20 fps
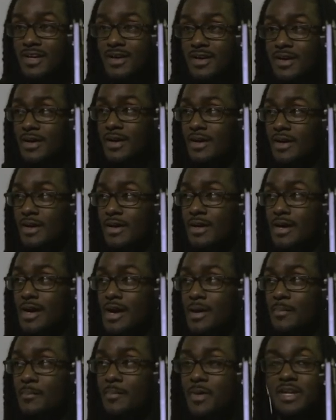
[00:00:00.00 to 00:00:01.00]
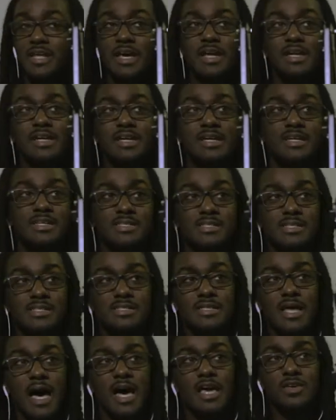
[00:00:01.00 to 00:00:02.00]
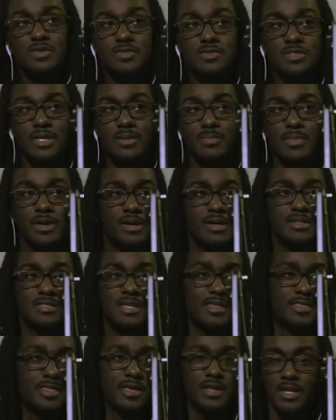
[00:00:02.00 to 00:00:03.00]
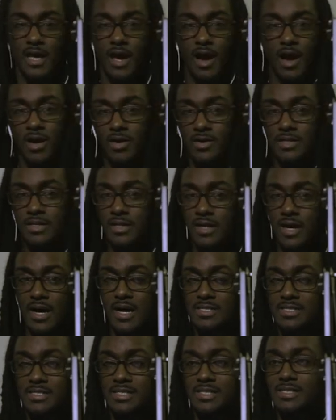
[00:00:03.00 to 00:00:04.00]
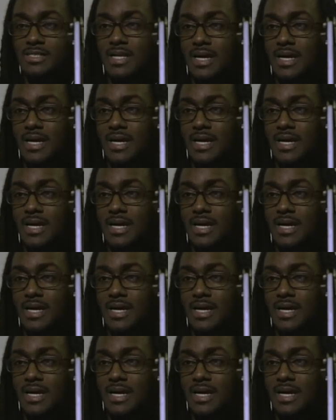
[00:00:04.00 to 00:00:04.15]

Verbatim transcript: Exactly. But then niggas is not using it because they think they already lost it.